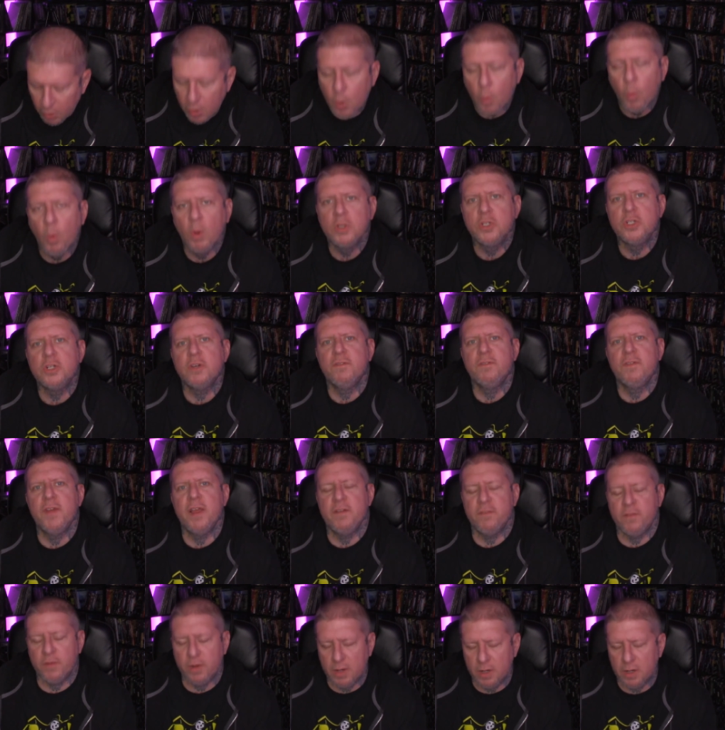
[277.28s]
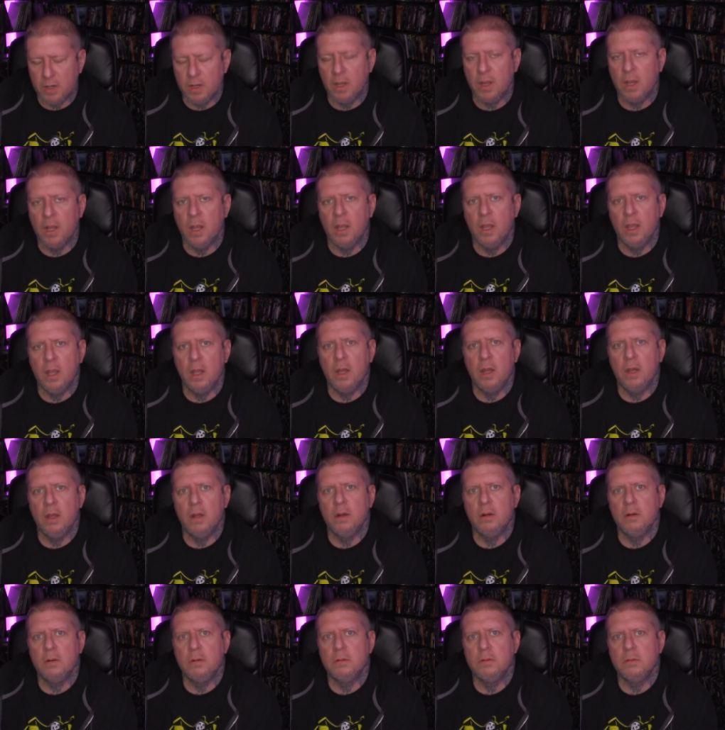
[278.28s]
what's your favorite, uh,
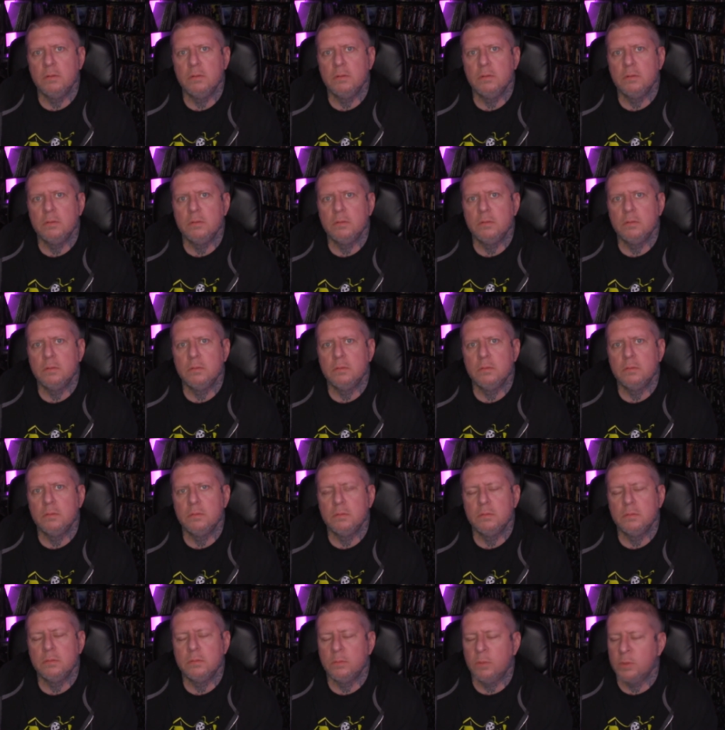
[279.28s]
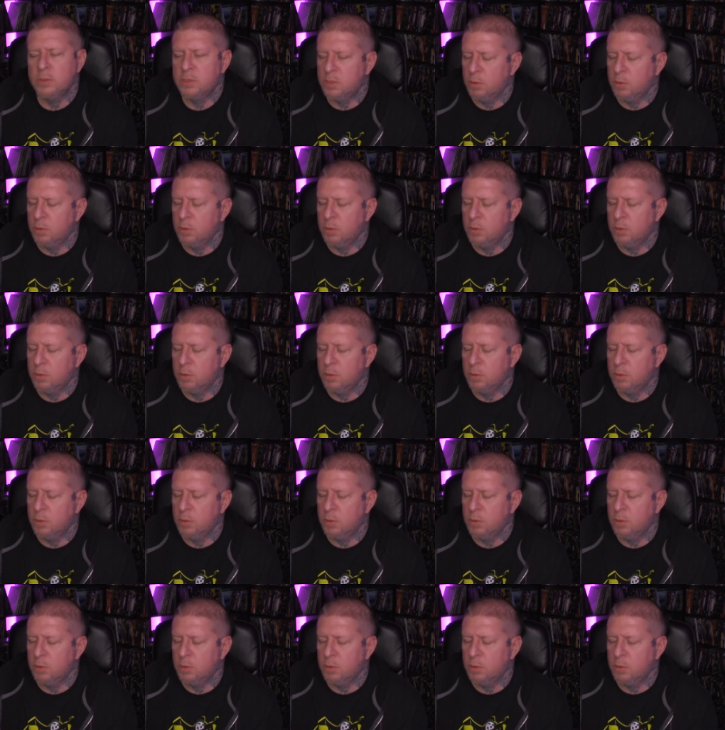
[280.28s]
what's